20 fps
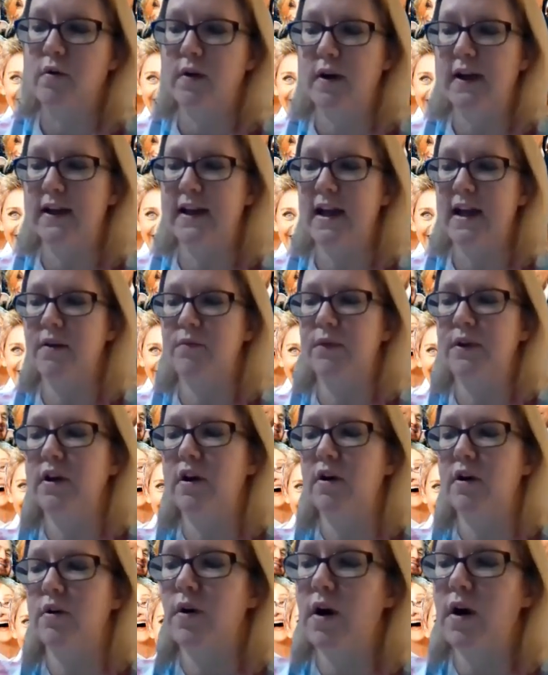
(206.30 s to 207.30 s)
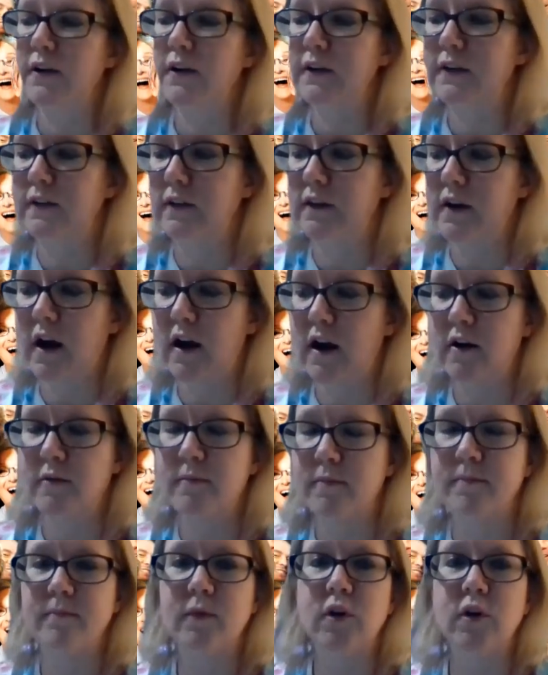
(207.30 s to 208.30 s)
again, we know
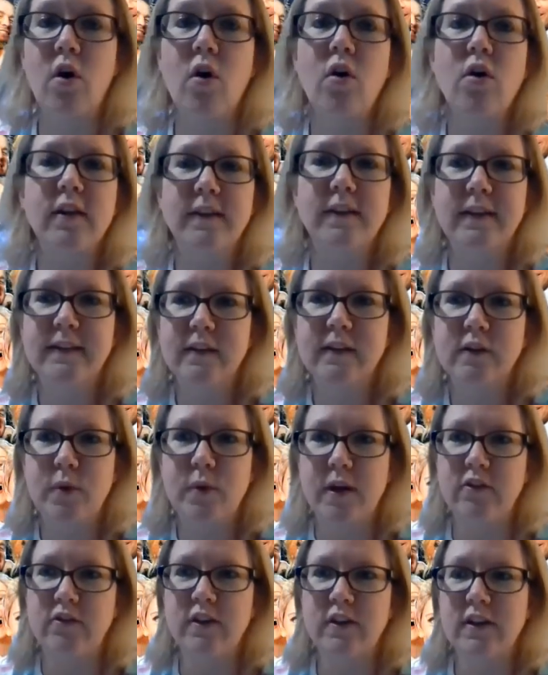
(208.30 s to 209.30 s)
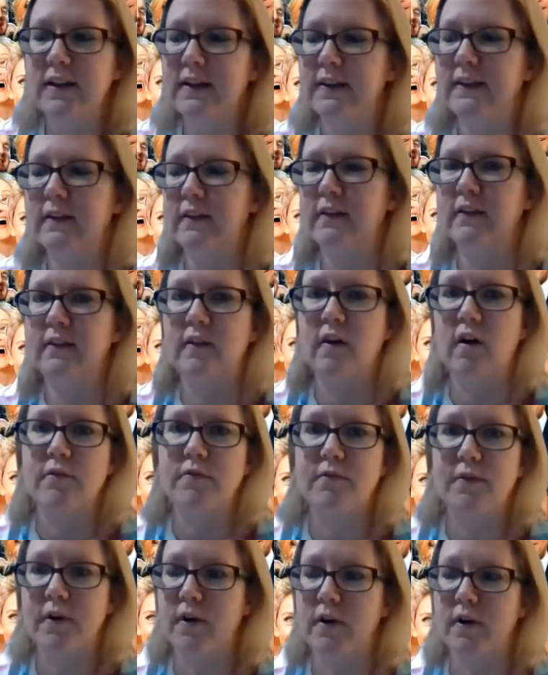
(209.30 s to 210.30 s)
our goal in this equation is to
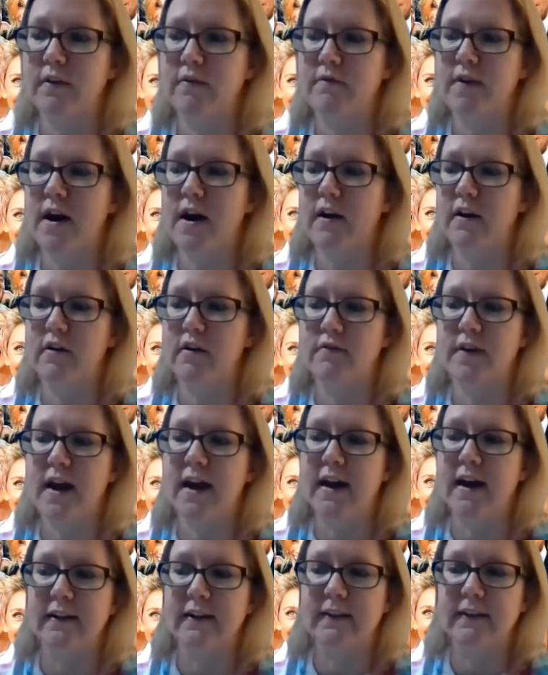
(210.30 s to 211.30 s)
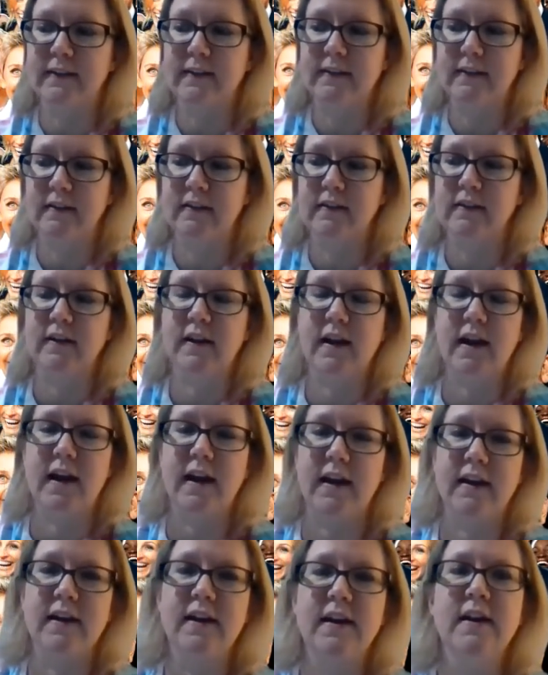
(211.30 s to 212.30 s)
solve for the value of x,
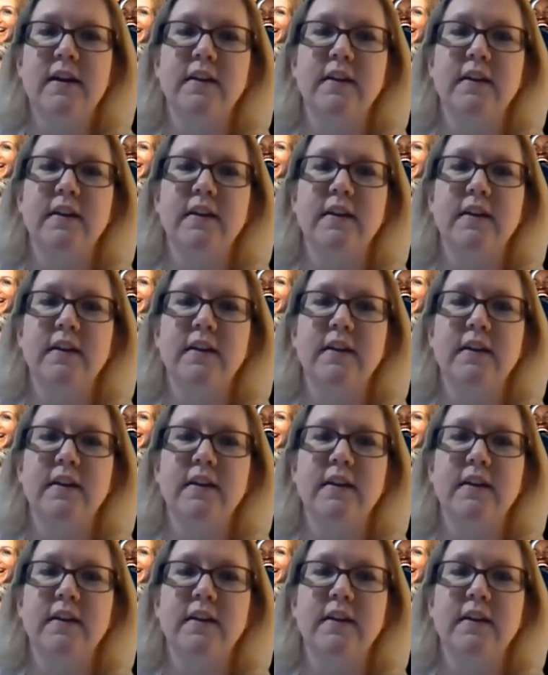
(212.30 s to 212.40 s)
okay?